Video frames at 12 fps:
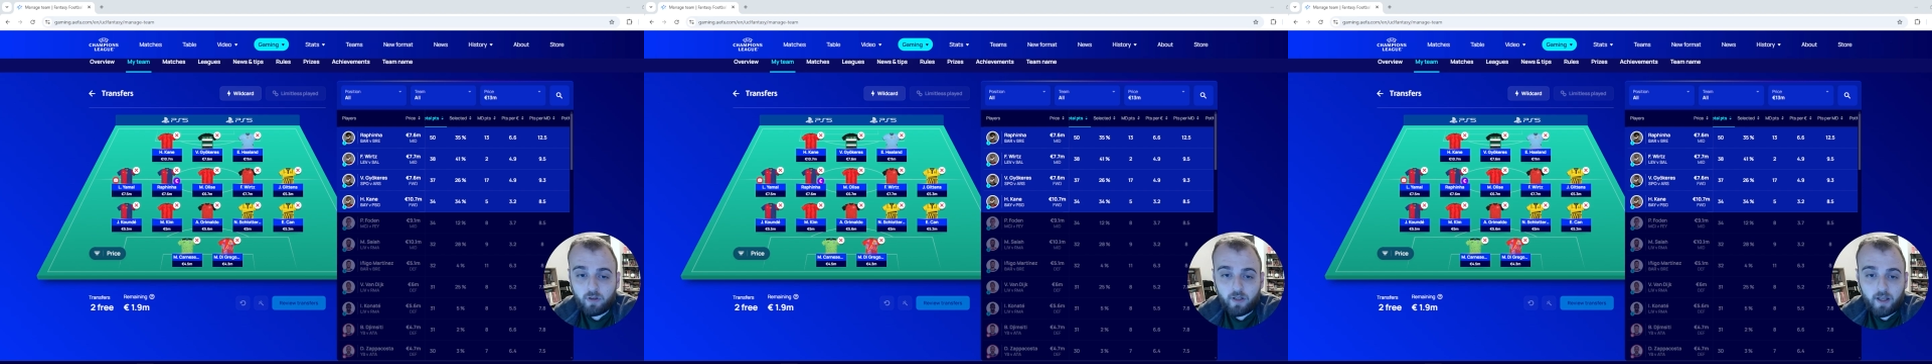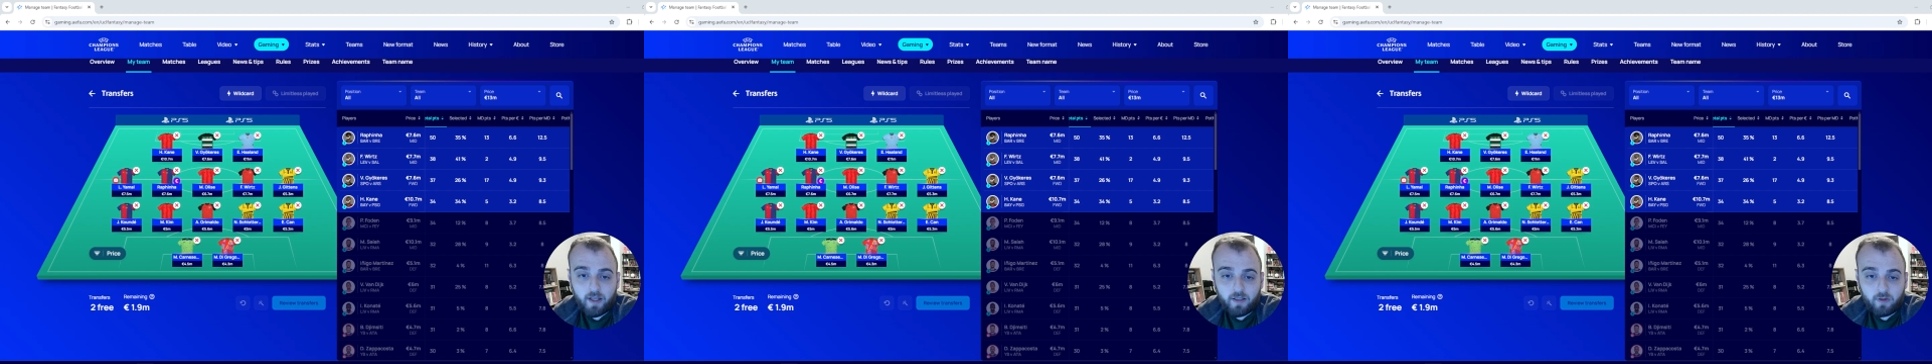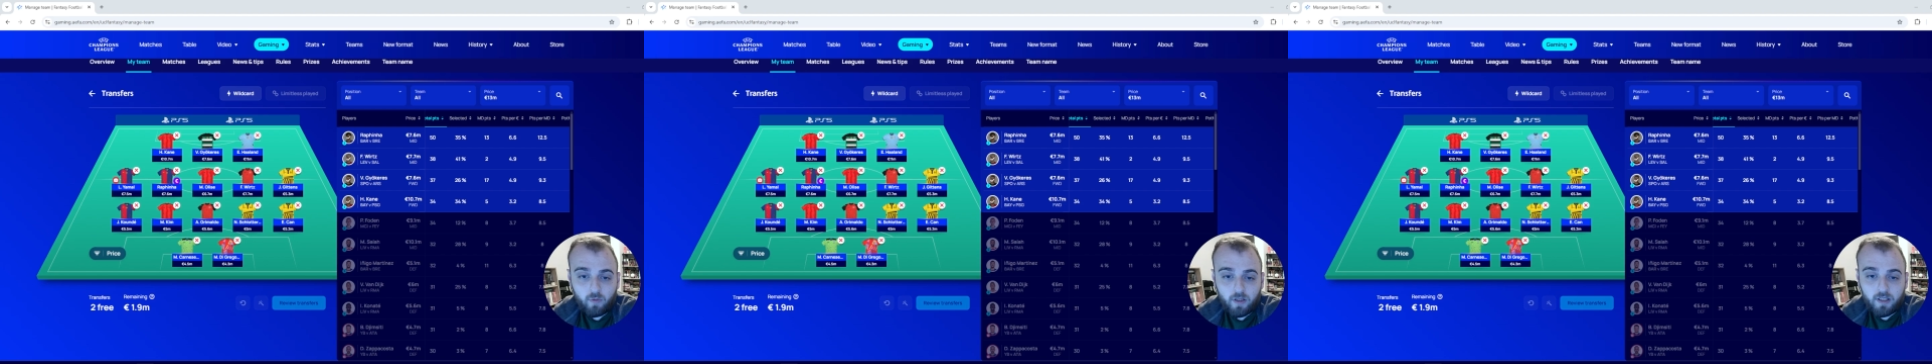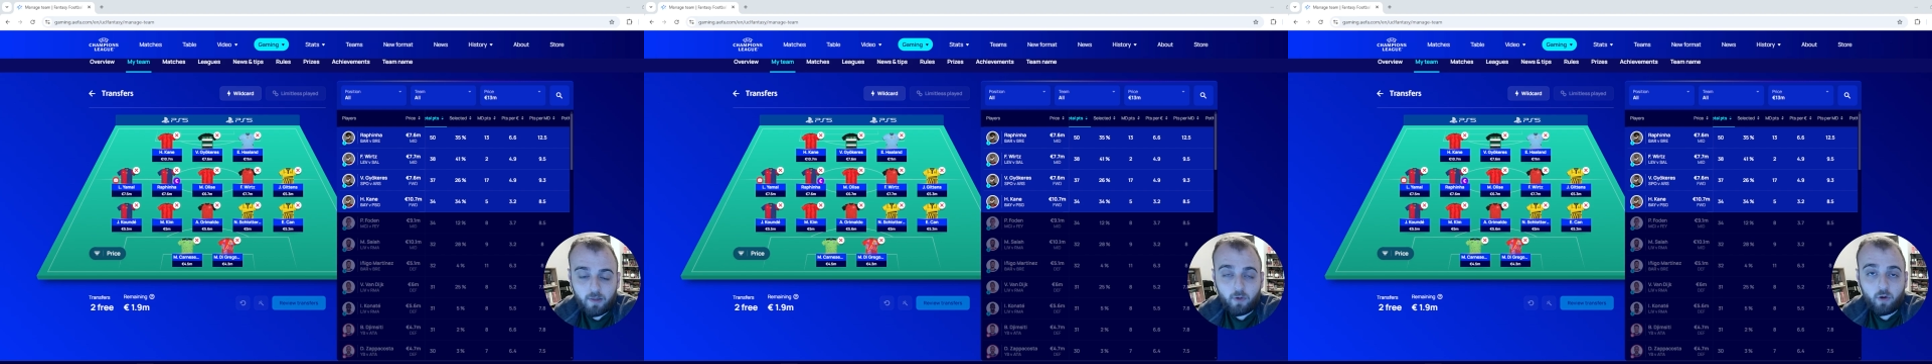and what
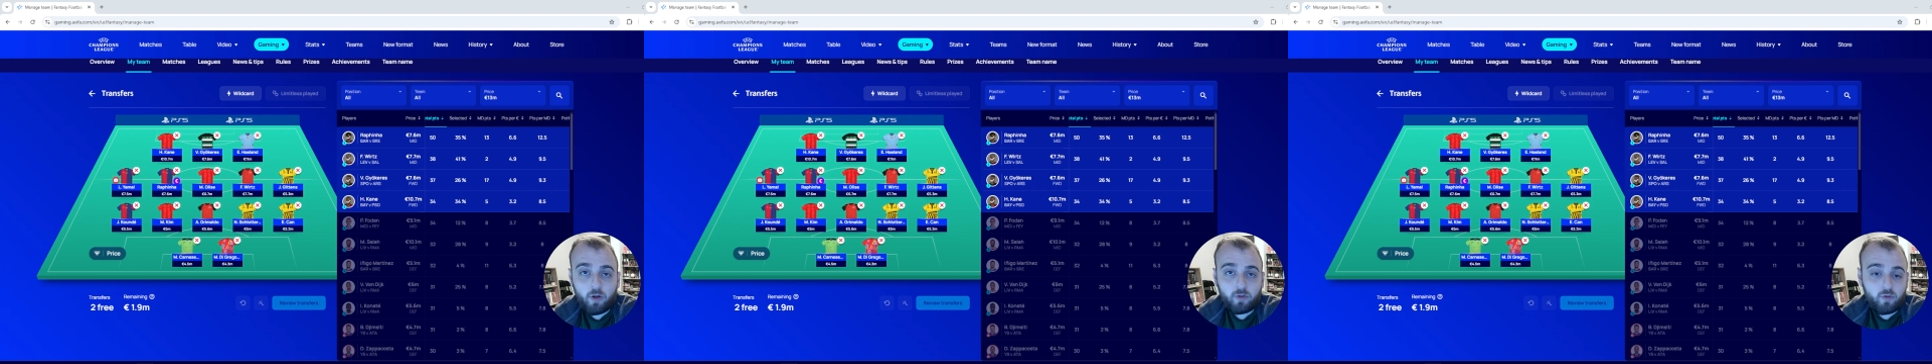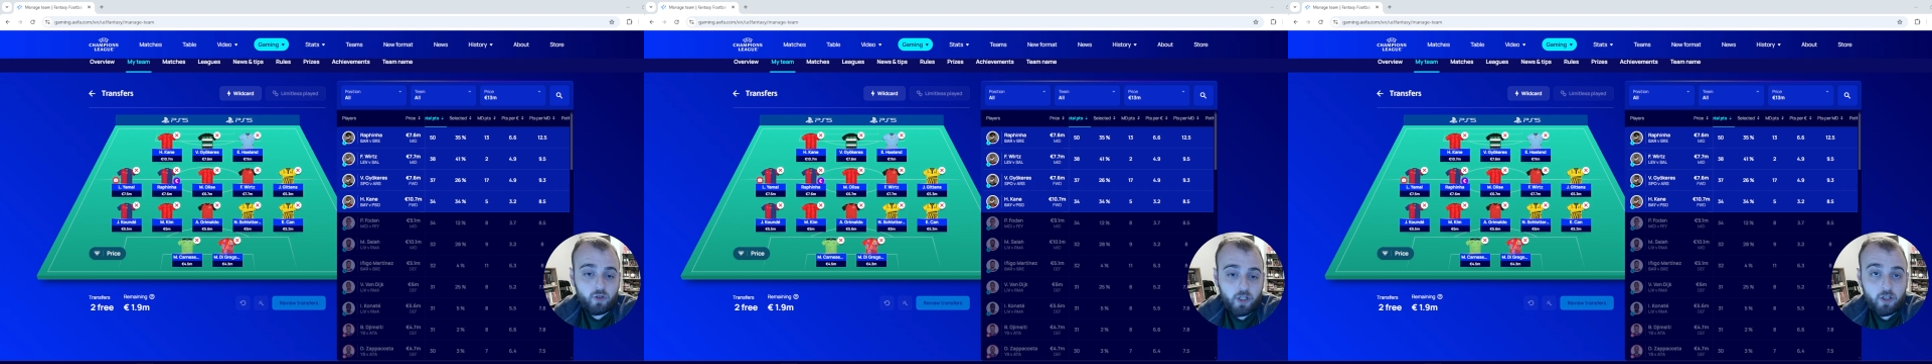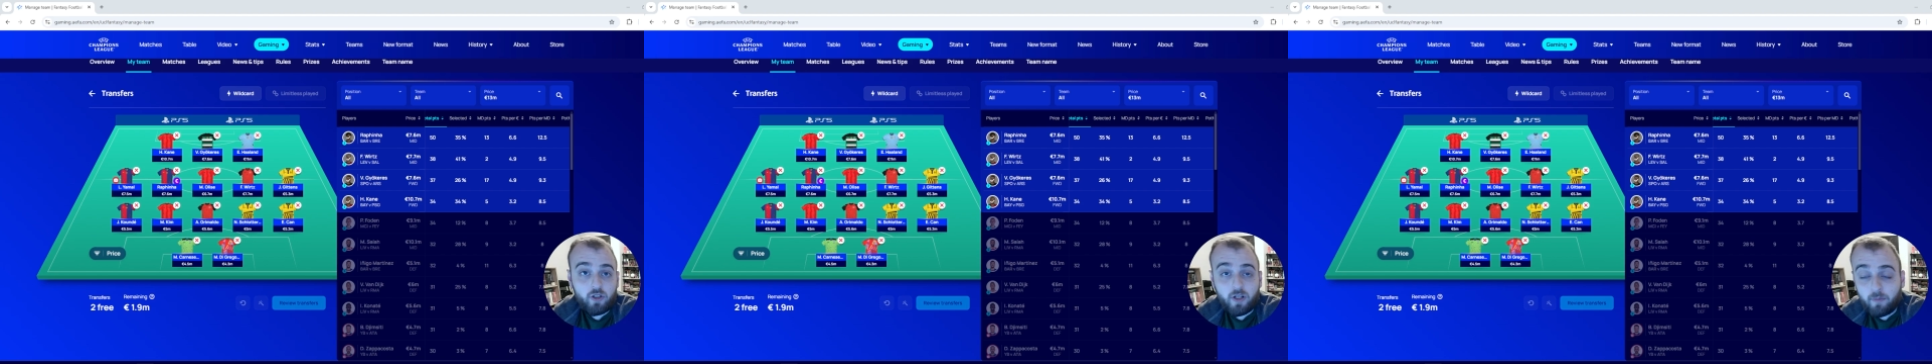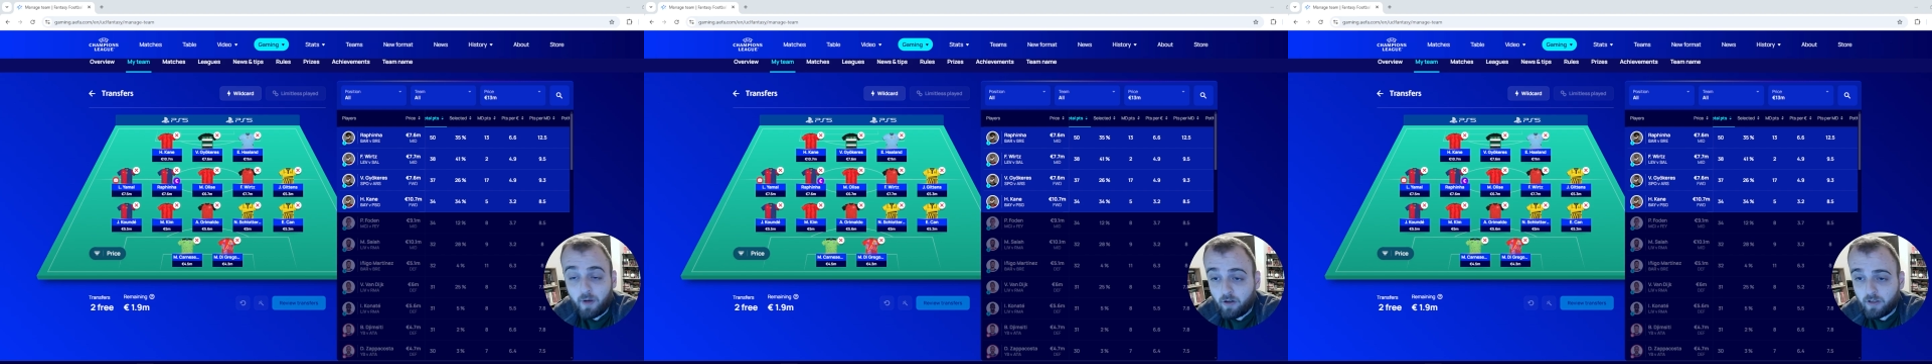I'm going to change
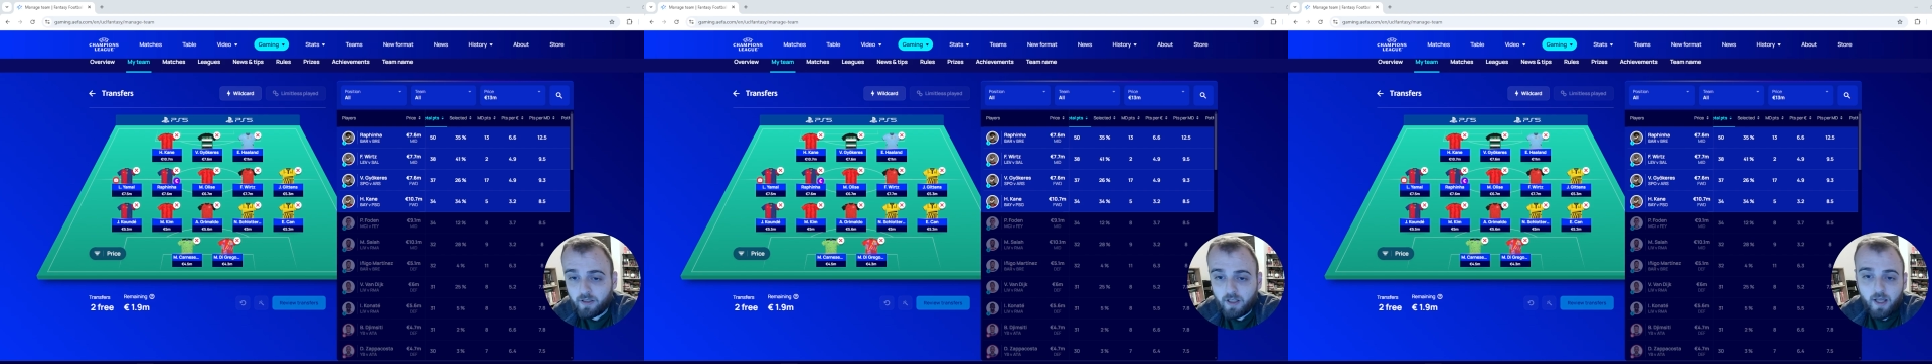about it